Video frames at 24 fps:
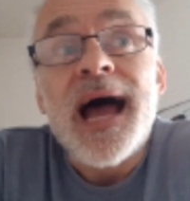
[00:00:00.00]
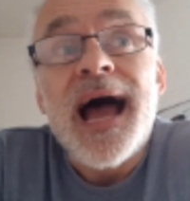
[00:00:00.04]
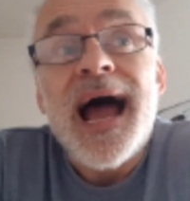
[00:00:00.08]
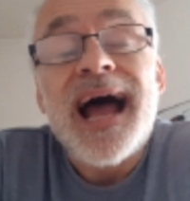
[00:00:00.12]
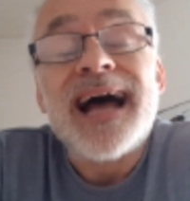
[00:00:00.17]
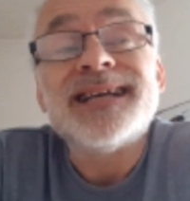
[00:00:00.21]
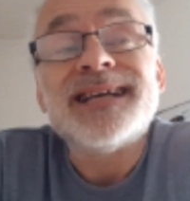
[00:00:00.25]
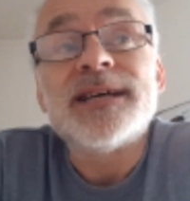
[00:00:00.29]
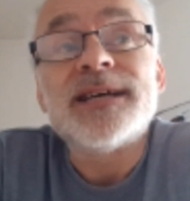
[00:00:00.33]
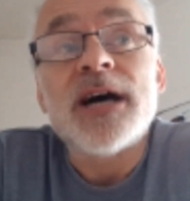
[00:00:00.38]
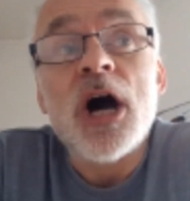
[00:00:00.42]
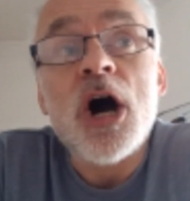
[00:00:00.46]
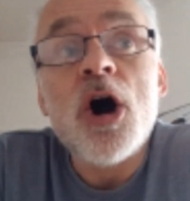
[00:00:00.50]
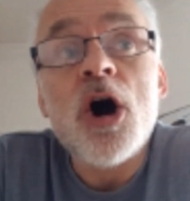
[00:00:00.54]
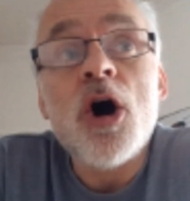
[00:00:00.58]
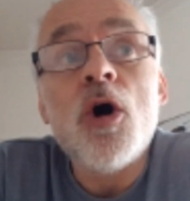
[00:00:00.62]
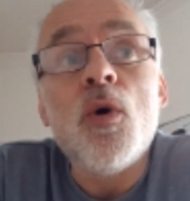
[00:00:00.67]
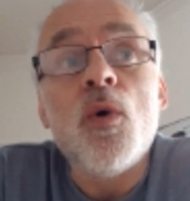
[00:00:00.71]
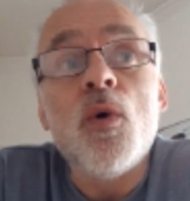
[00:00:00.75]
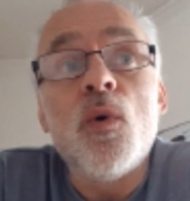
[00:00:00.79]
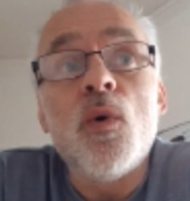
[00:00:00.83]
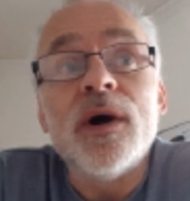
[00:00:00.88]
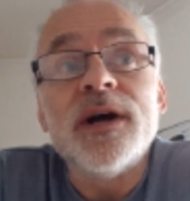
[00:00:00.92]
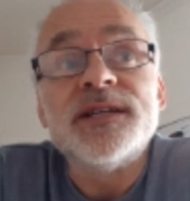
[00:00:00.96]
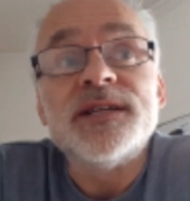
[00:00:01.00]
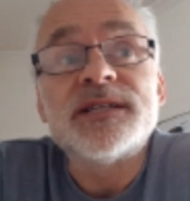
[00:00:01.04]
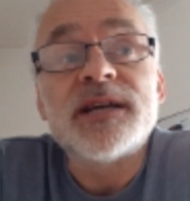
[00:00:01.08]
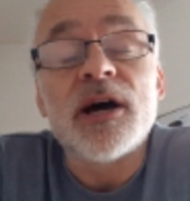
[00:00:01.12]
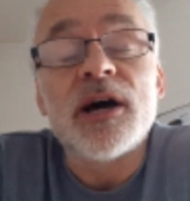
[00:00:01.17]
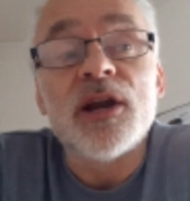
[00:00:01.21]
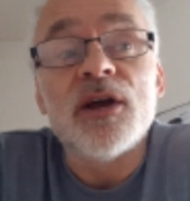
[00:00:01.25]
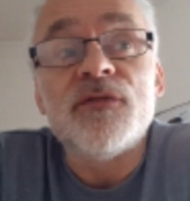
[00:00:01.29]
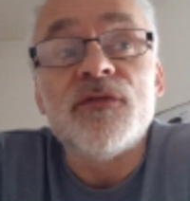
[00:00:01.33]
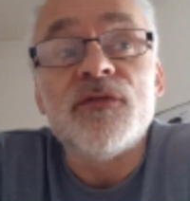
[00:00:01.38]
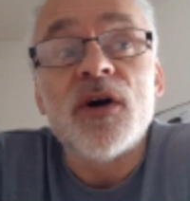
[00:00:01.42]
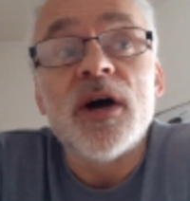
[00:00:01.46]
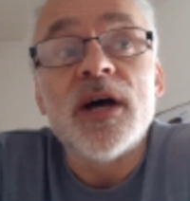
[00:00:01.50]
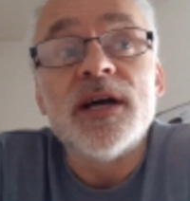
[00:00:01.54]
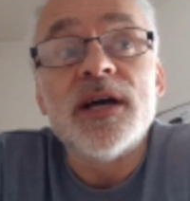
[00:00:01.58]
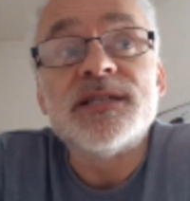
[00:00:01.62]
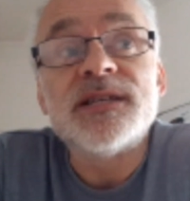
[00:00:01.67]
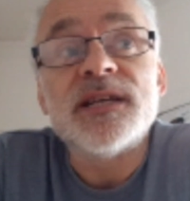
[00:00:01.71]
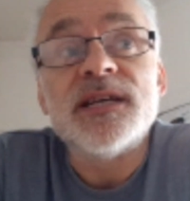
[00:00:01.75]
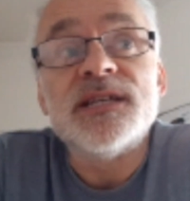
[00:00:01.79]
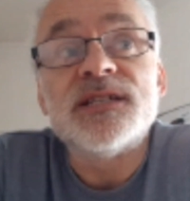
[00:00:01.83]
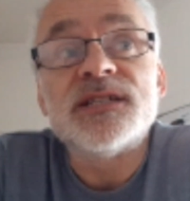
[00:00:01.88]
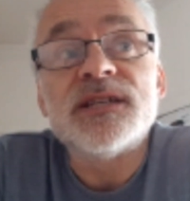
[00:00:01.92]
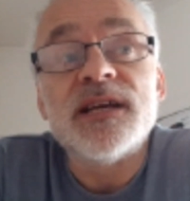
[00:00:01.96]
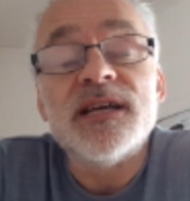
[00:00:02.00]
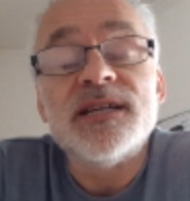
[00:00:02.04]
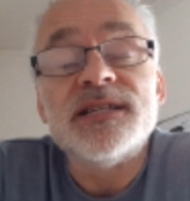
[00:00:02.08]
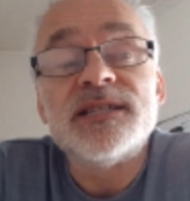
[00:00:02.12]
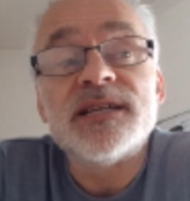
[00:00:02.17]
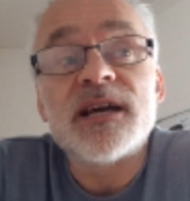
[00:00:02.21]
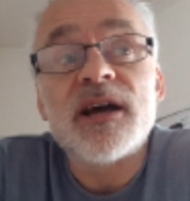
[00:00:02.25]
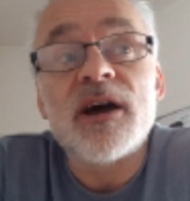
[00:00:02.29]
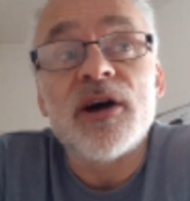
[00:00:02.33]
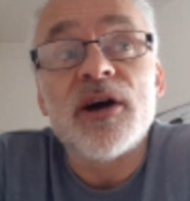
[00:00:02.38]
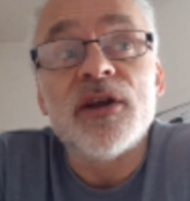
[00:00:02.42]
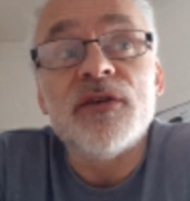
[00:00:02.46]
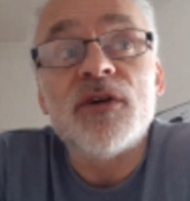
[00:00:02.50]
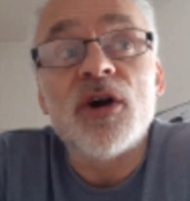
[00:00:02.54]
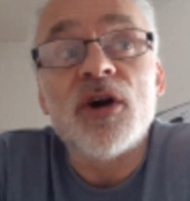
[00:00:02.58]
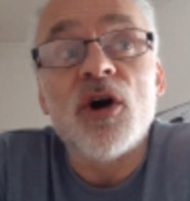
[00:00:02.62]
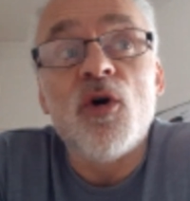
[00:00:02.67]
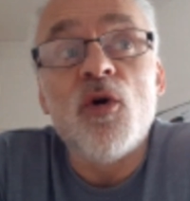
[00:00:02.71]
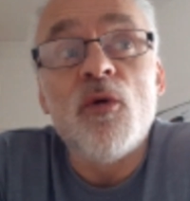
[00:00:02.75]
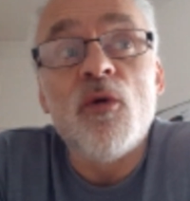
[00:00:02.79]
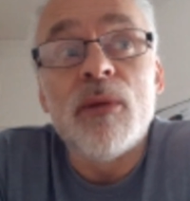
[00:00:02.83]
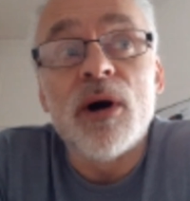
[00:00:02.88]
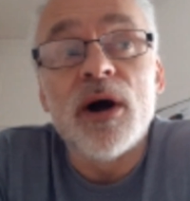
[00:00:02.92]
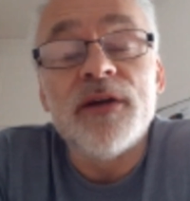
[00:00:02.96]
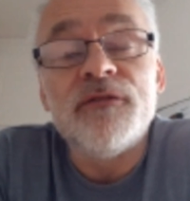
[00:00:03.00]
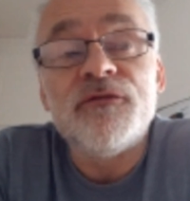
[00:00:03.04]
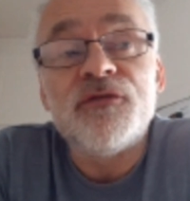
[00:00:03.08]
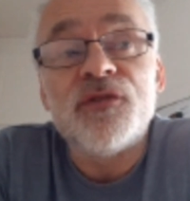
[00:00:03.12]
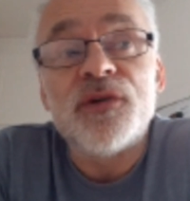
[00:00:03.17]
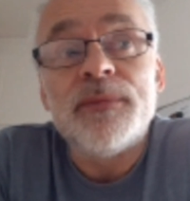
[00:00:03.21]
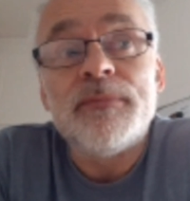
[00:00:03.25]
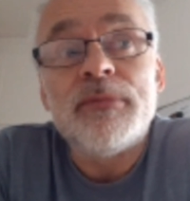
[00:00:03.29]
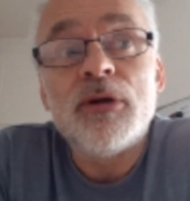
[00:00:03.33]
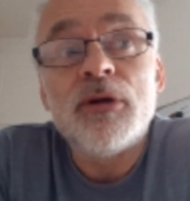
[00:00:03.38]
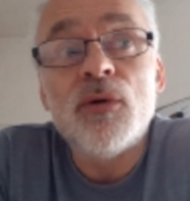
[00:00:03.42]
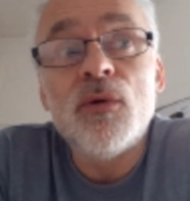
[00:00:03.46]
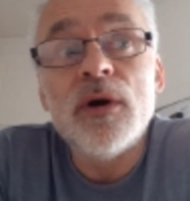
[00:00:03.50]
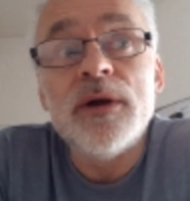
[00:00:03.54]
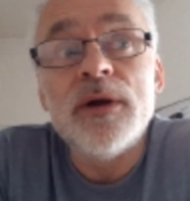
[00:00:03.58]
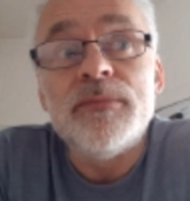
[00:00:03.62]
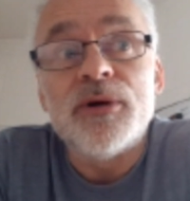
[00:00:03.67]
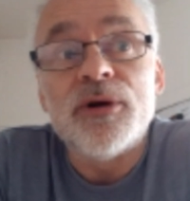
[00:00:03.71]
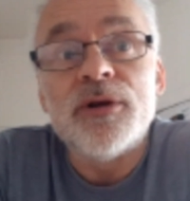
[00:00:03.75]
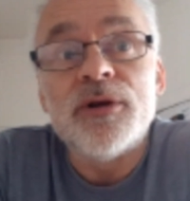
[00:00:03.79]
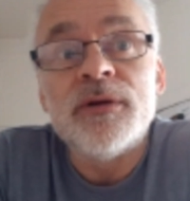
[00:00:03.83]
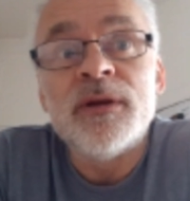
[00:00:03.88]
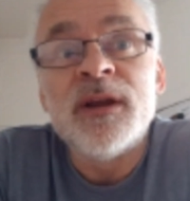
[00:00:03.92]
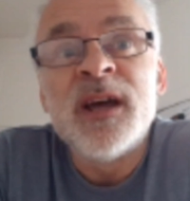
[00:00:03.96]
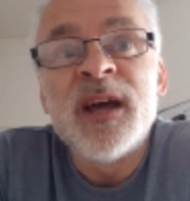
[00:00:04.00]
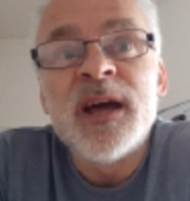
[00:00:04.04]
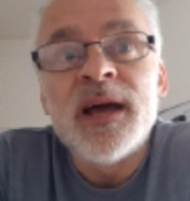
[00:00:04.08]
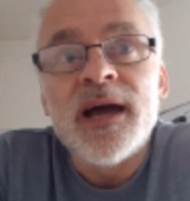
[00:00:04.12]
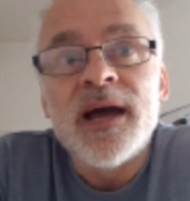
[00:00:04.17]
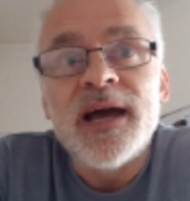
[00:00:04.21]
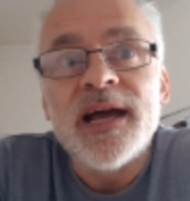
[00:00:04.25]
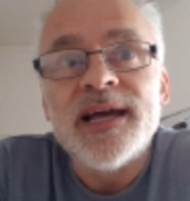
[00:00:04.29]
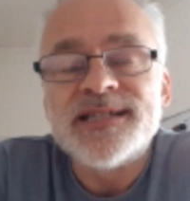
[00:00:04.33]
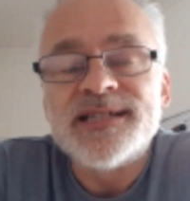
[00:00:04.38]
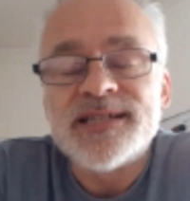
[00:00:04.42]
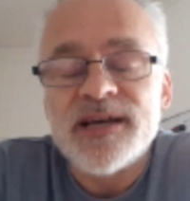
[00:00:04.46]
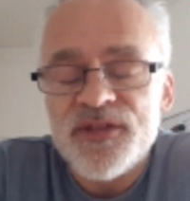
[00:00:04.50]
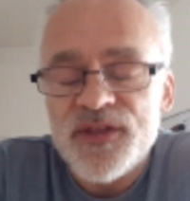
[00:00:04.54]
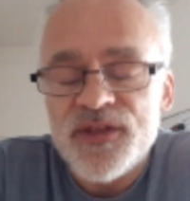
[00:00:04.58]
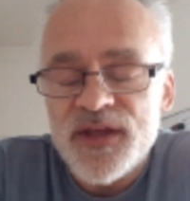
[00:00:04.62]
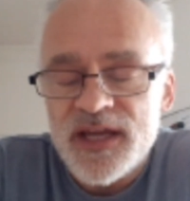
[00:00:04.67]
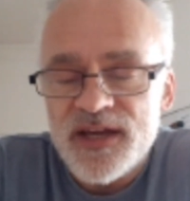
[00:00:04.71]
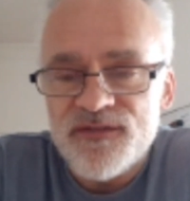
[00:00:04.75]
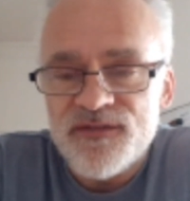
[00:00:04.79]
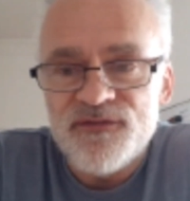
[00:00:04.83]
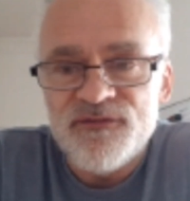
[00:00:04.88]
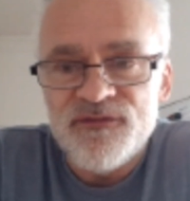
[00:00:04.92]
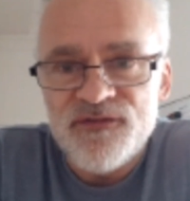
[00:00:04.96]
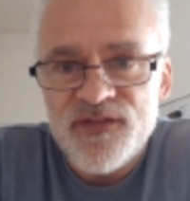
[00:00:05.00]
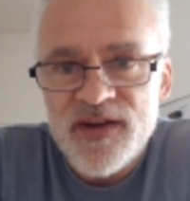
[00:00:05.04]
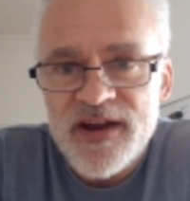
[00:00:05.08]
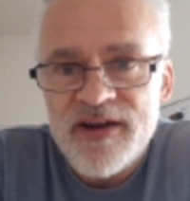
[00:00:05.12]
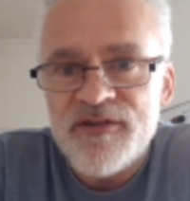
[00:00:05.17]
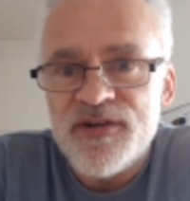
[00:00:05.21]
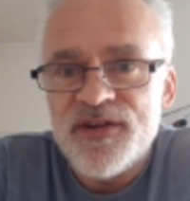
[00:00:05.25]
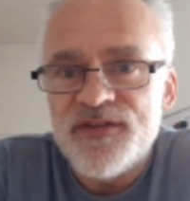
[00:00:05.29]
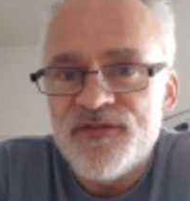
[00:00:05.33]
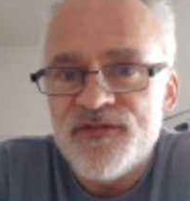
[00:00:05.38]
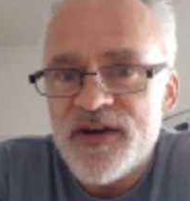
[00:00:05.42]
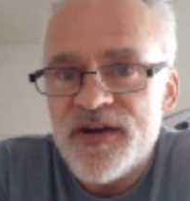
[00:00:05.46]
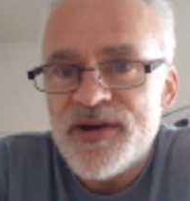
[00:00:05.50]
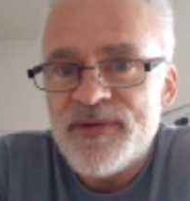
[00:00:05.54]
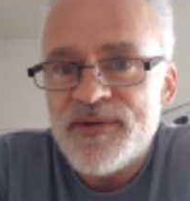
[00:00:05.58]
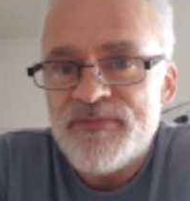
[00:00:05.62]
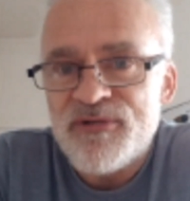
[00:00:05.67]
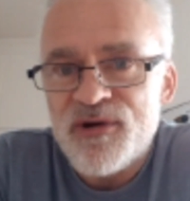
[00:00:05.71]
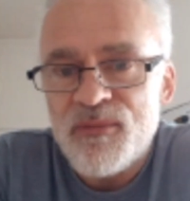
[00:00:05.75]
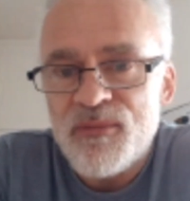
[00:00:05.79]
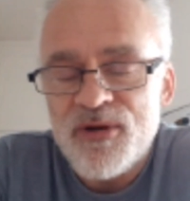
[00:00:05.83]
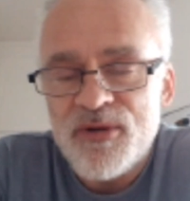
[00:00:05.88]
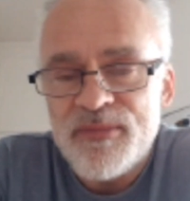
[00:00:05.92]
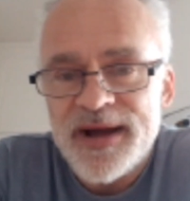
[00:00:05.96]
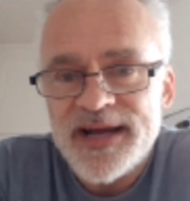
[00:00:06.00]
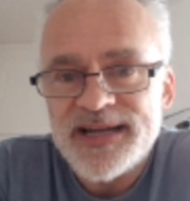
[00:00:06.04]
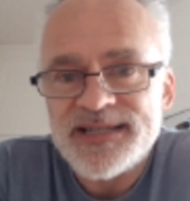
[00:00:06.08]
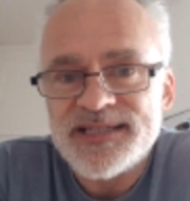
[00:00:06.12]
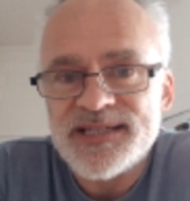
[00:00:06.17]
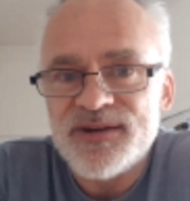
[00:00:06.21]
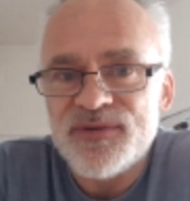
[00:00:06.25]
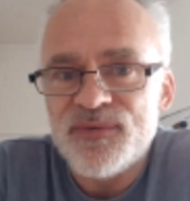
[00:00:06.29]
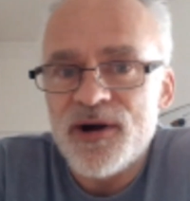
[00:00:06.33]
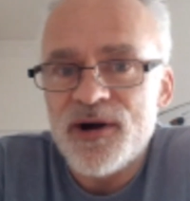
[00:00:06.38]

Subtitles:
as a whole is a kind of goldmine for employment is, I think, a very, very problematic